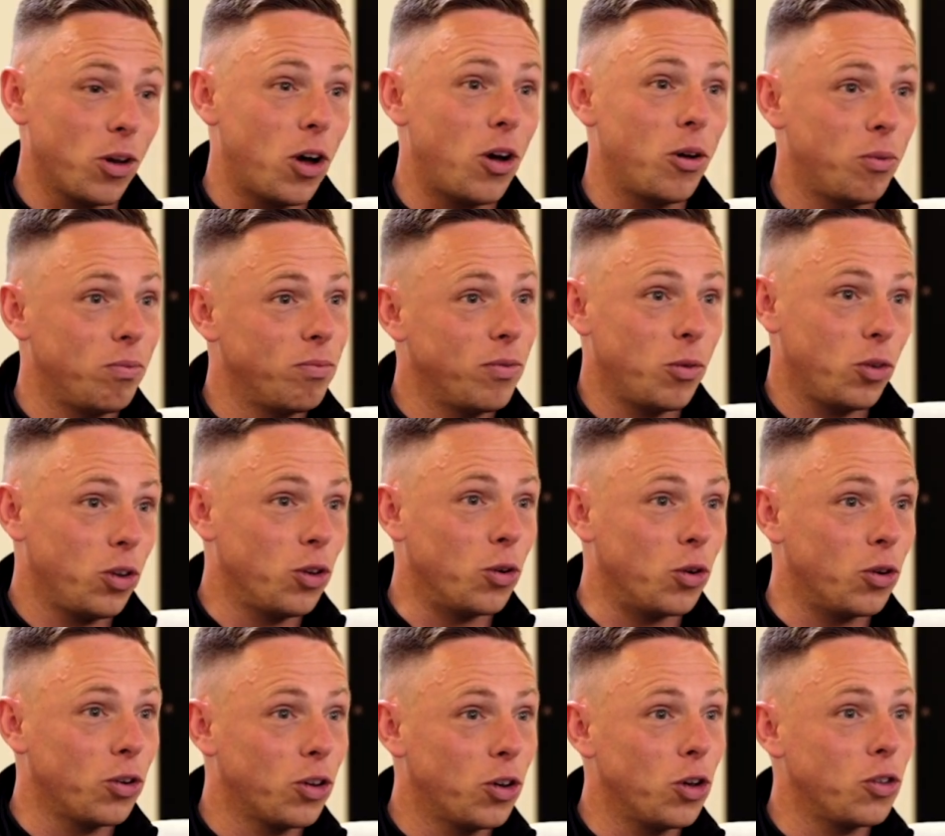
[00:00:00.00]
"Oh,
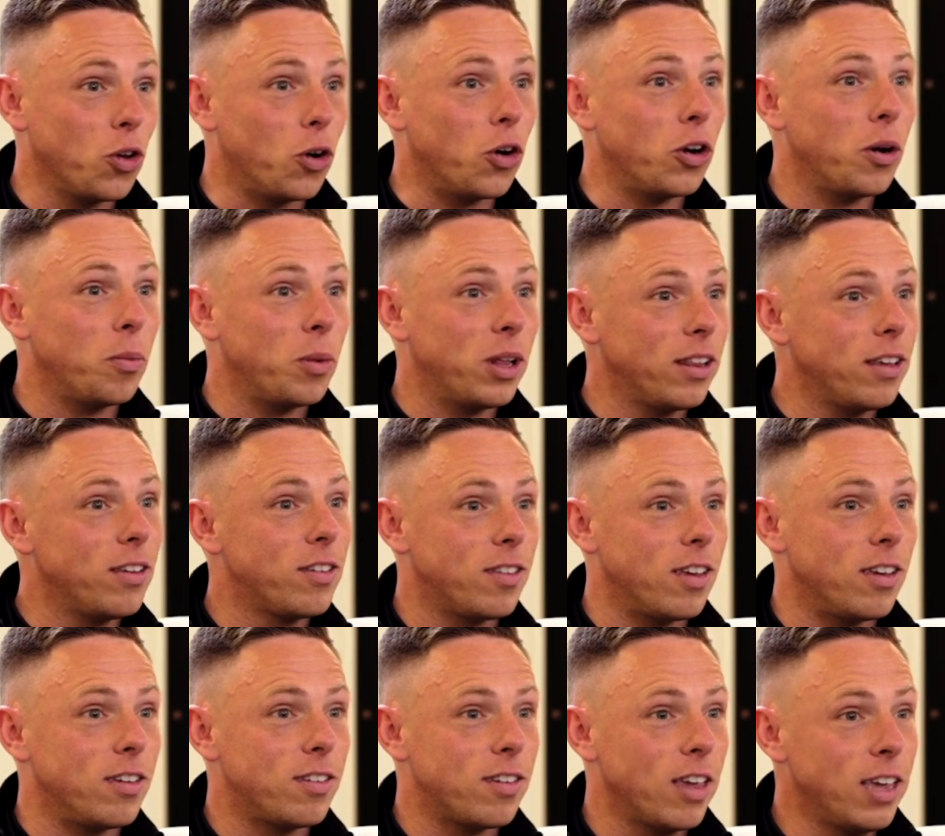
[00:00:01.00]
good on him. At least
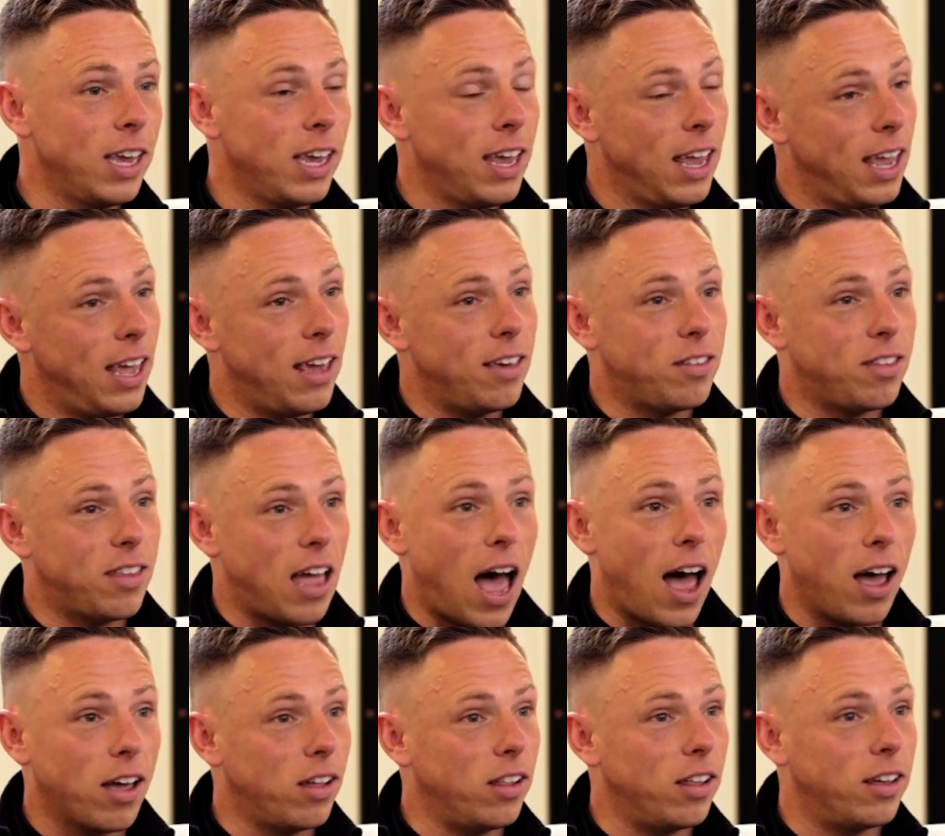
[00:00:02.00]
he's
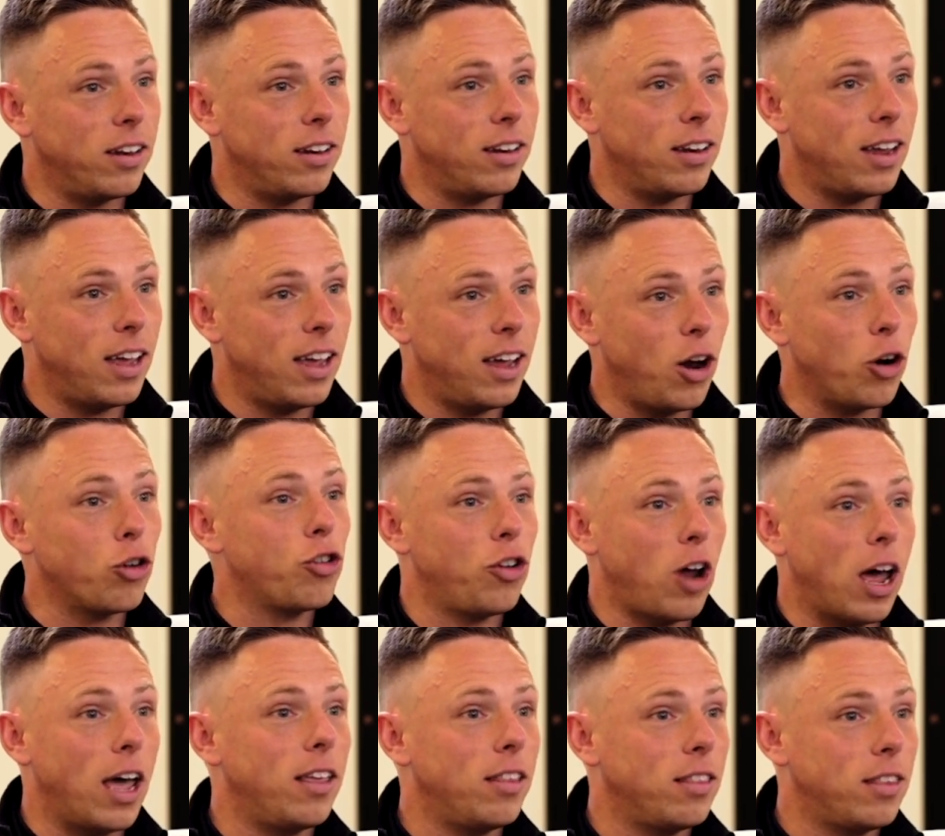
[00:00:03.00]
tackling or
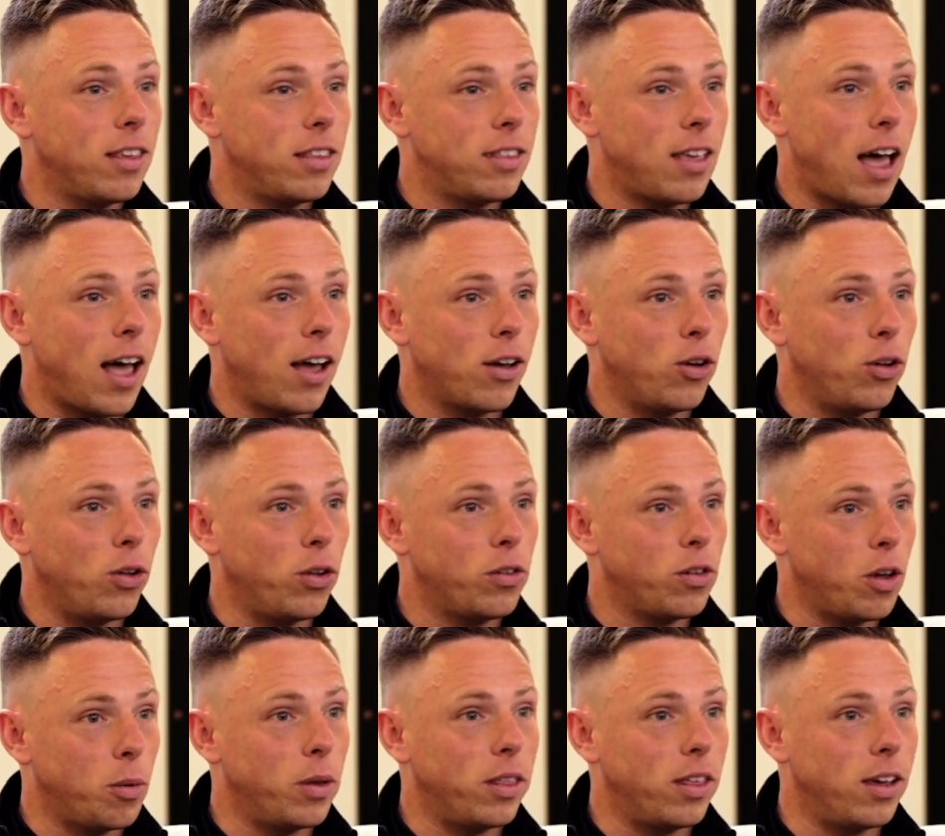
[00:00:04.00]
trying to tackle
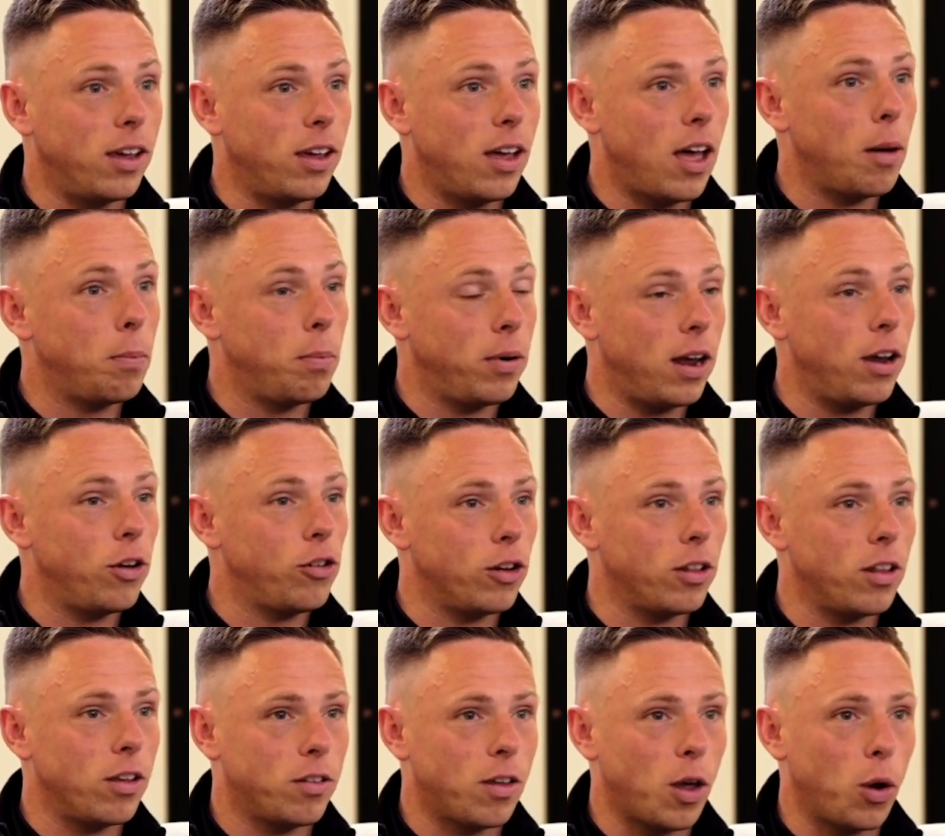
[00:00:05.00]
some of the oppression
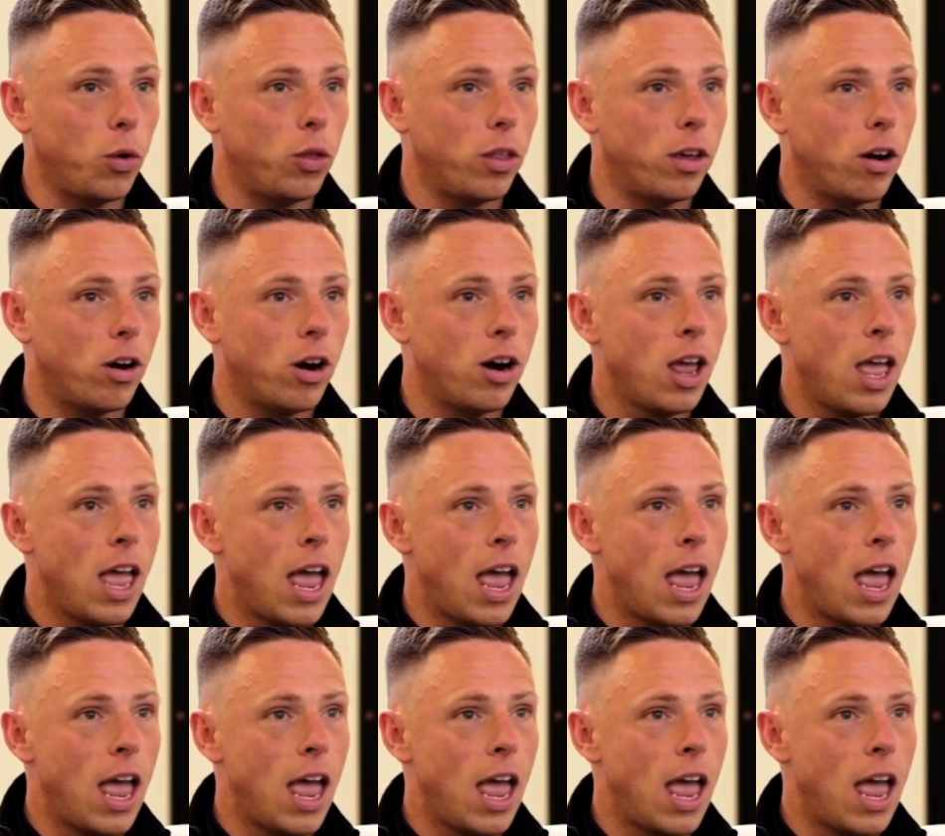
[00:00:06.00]
that's out there."